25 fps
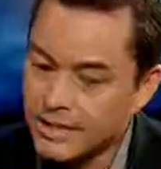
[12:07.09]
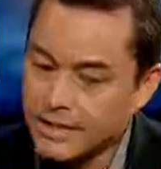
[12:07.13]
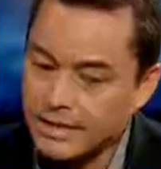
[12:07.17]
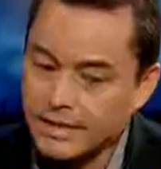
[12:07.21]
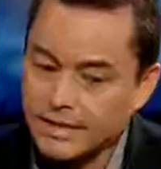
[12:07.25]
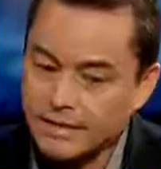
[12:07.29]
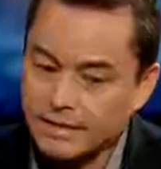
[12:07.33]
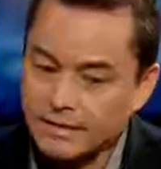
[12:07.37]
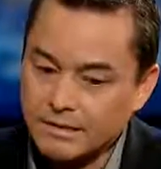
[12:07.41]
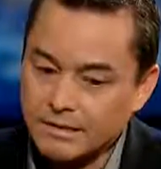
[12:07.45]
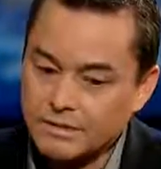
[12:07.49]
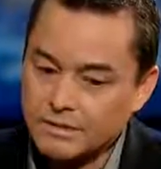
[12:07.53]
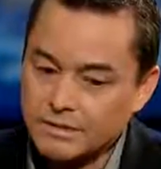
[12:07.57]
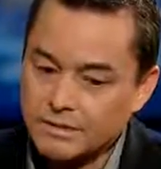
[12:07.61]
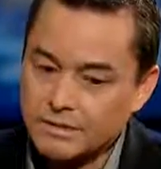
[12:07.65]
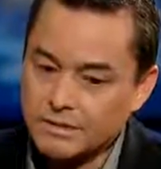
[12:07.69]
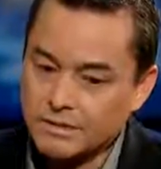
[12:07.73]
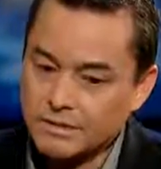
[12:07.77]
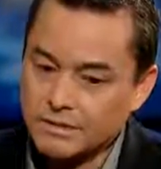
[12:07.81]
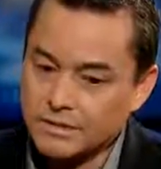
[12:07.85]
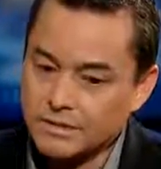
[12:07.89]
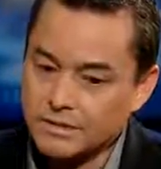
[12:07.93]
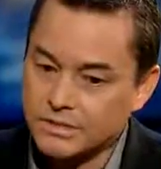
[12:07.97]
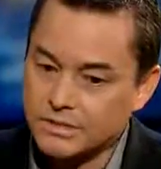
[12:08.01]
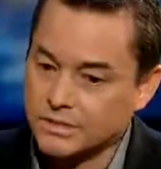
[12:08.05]
And this
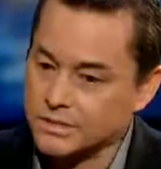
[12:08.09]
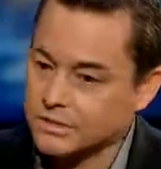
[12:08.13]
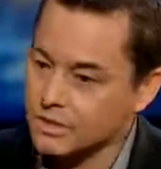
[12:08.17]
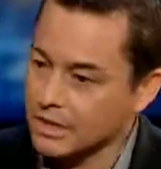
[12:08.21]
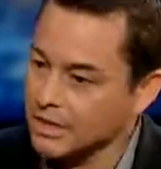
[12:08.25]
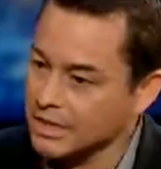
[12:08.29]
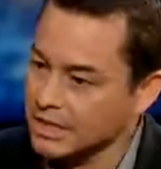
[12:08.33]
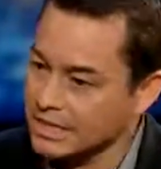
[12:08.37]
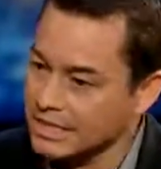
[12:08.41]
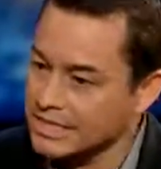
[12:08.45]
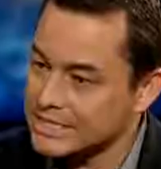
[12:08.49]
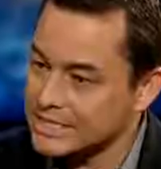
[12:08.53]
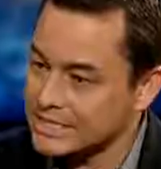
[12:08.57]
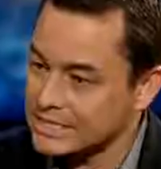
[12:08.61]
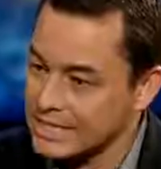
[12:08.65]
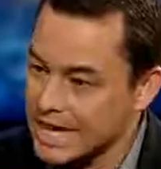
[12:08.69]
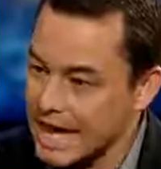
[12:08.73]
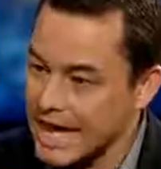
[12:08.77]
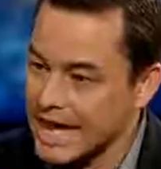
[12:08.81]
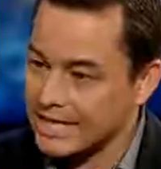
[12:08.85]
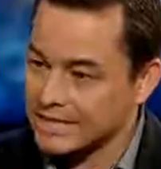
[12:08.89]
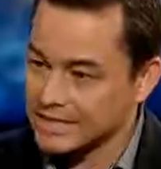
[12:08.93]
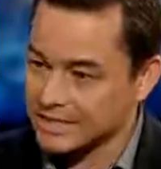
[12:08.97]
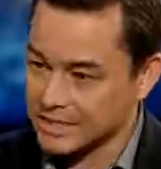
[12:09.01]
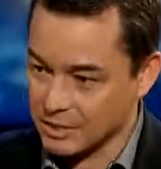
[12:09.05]
is not an easy
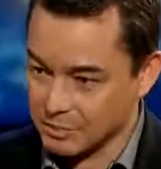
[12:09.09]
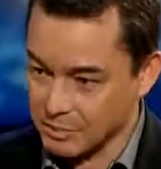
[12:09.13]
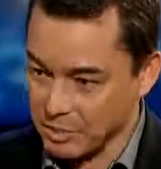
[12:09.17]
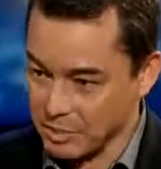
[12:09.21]
task.